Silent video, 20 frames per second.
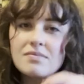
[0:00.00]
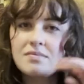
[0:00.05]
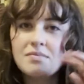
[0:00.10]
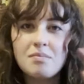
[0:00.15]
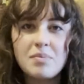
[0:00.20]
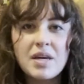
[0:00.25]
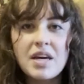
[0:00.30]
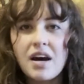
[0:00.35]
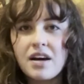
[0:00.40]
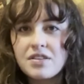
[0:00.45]

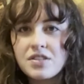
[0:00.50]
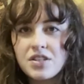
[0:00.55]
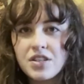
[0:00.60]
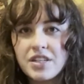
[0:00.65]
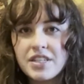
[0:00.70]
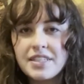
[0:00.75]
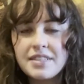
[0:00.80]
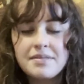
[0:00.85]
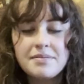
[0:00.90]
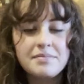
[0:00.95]
Beyond
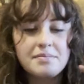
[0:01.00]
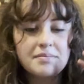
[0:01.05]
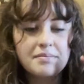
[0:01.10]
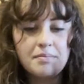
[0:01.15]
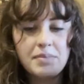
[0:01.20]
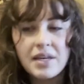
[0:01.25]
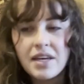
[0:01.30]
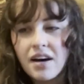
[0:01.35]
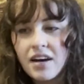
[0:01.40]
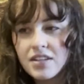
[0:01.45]

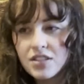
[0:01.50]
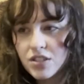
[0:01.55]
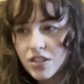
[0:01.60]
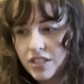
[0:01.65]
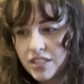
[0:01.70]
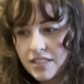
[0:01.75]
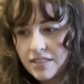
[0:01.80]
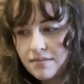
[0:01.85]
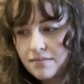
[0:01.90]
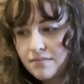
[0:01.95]

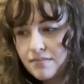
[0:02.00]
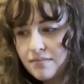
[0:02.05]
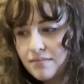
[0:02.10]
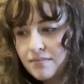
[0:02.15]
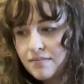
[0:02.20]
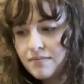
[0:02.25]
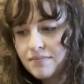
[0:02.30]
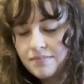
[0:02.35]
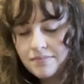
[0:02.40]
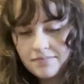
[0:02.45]
good.
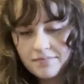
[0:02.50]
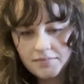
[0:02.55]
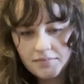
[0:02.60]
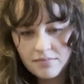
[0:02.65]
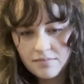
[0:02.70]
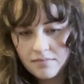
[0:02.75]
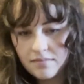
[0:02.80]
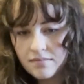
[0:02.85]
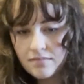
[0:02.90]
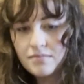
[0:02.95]

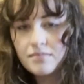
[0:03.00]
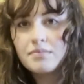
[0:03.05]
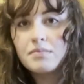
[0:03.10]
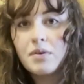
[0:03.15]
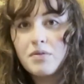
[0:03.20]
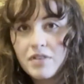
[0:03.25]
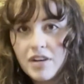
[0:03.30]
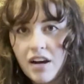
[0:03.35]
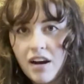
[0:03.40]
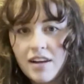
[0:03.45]

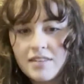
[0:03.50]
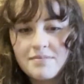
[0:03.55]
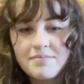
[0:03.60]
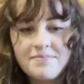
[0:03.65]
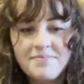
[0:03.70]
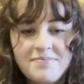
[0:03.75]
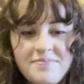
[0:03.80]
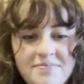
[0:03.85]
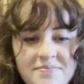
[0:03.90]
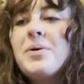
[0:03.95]
Moving on.
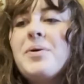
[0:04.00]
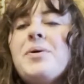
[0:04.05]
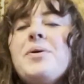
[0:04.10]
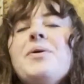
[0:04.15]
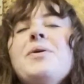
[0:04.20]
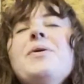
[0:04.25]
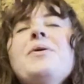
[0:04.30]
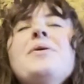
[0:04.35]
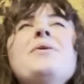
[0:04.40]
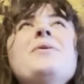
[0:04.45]

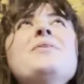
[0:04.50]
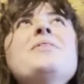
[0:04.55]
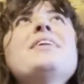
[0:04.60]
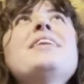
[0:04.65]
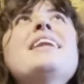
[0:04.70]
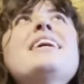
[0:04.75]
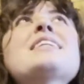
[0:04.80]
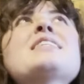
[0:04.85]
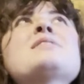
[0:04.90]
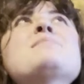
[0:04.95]
Oh, the
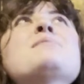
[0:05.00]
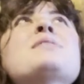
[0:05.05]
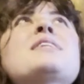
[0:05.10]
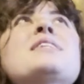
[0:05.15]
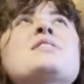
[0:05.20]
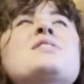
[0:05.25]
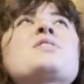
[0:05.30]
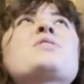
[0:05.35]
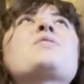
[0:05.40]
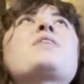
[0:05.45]
next book
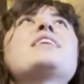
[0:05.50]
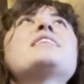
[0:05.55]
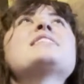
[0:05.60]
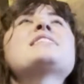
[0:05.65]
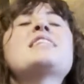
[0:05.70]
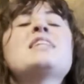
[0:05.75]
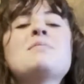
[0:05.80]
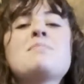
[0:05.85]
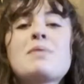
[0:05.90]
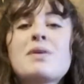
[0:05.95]
is The Grace
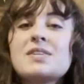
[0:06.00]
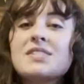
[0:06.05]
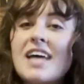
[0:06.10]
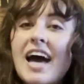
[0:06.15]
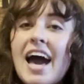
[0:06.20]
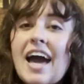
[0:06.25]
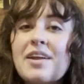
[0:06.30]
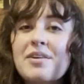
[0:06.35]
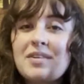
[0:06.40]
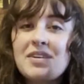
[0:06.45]
Keepers.
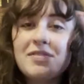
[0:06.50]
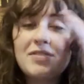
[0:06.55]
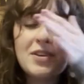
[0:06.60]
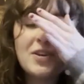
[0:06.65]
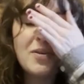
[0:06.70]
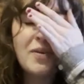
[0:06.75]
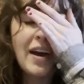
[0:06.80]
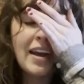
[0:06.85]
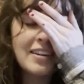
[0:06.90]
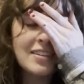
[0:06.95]
I don't even
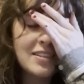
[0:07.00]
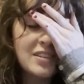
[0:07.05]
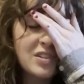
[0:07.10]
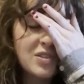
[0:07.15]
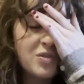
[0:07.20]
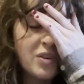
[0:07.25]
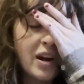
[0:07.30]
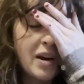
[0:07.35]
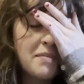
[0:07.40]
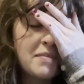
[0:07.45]
know how to
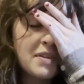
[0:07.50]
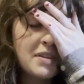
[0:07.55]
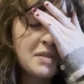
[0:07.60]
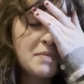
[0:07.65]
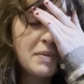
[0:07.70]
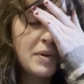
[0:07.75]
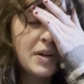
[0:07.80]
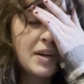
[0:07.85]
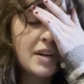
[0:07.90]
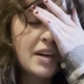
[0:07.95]
describe this
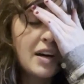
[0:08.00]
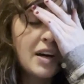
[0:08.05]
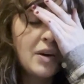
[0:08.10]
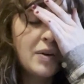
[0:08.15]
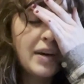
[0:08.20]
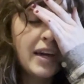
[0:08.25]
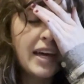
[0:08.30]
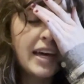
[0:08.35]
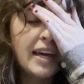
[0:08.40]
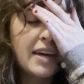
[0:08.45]
book.
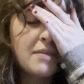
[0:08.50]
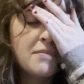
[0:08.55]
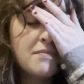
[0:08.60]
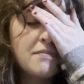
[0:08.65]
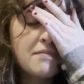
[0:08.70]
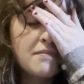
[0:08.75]
Okay.